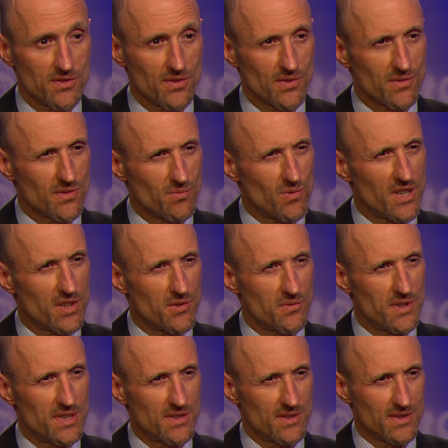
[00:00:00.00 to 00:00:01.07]
so it's one of the
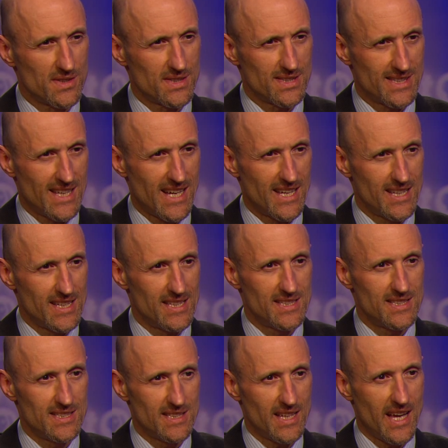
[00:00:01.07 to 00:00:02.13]
reasons it's not
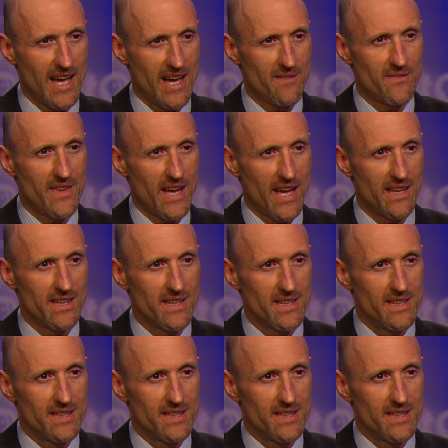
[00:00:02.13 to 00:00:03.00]
easy to have that